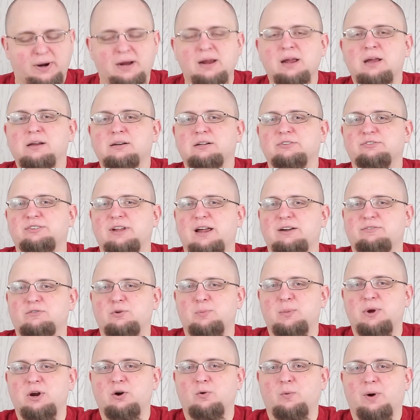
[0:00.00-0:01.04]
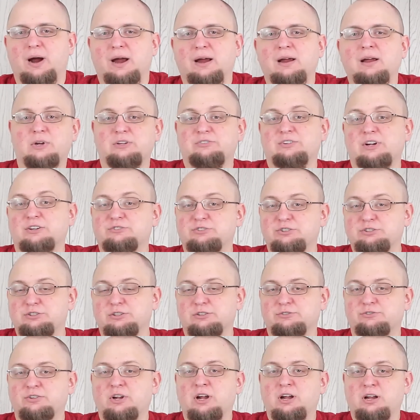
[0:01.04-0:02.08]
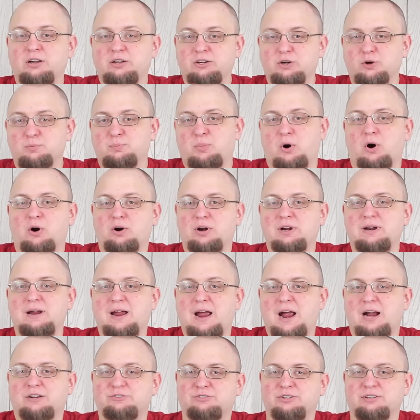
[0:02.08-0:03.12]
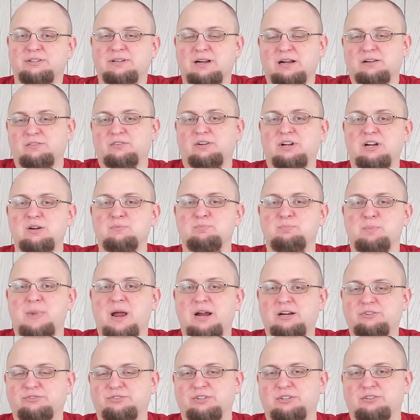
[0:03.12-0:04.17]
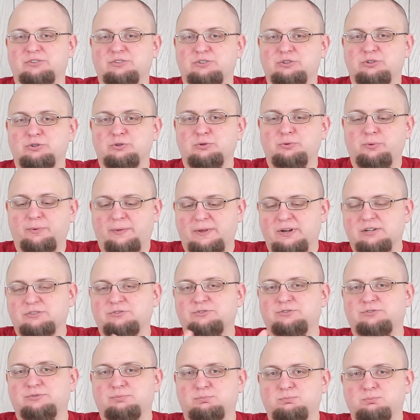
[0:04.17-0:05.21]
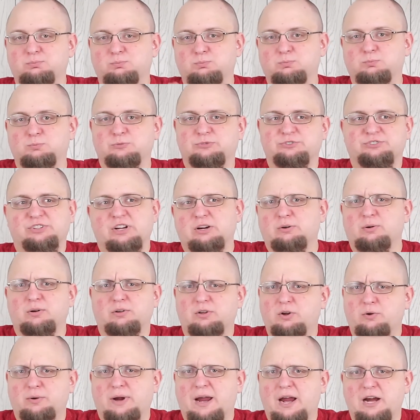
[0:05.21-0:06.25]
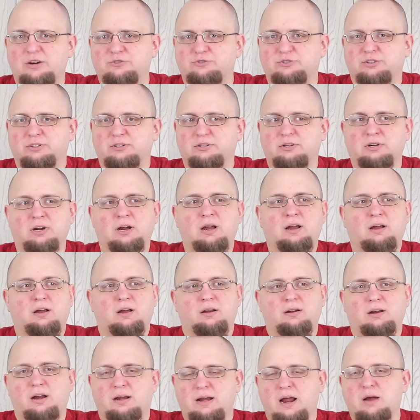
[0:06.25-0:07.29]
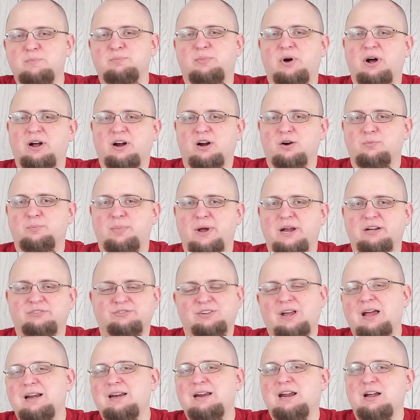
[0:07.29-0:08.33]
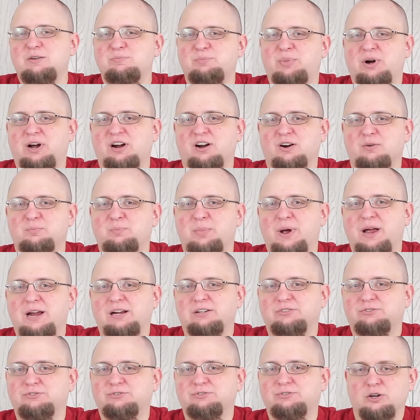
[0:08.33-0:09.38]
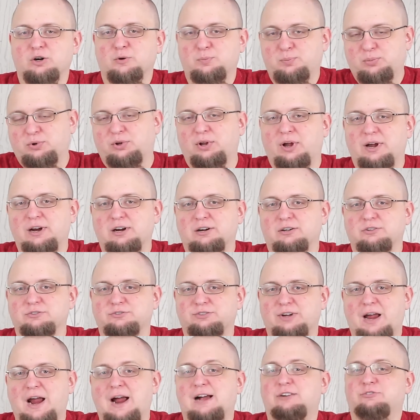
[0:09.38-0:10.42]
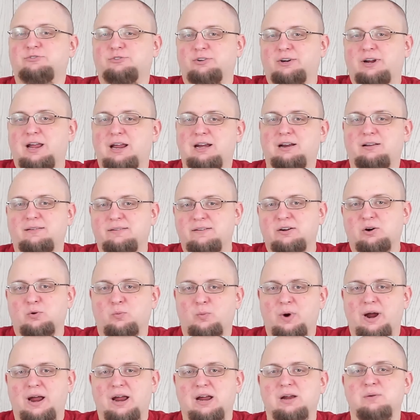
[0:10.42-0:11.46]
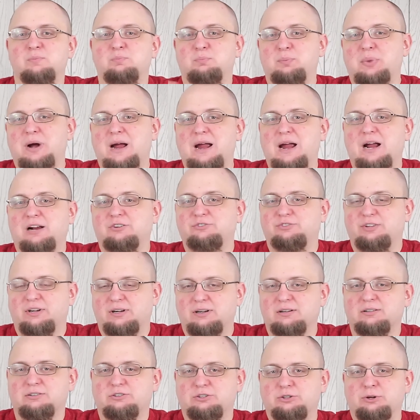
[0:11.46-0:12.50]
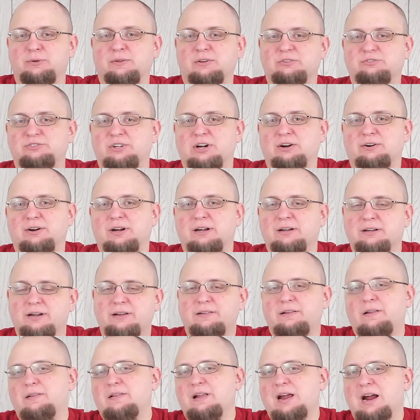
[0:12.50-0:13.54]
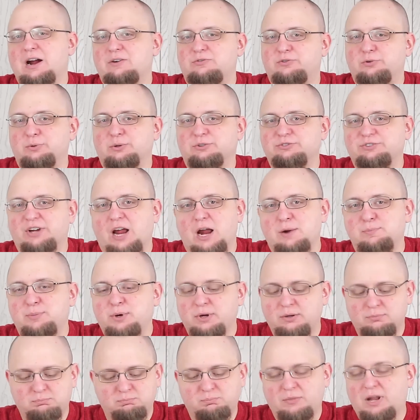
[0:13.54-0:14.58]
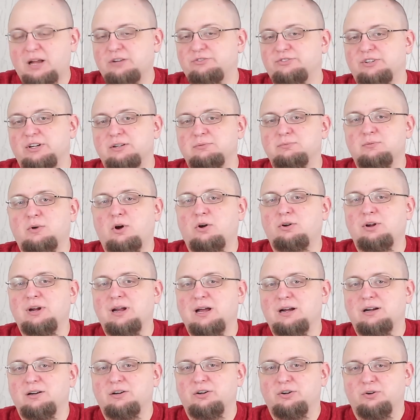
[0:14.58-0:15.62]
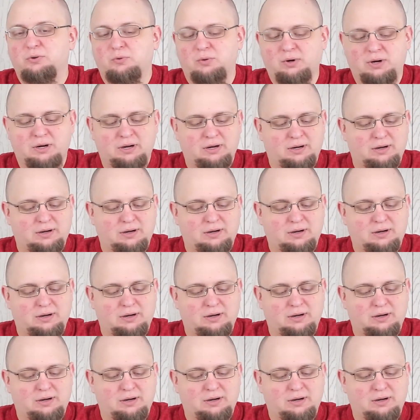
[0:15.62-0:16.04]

It doesn't have to be away. It's actually just your party accidentally makes it to this secret location, an Empire base, any Empire base. Your players astragated their way by accident to this area, and then they have to escape. That's it. All you gotta do.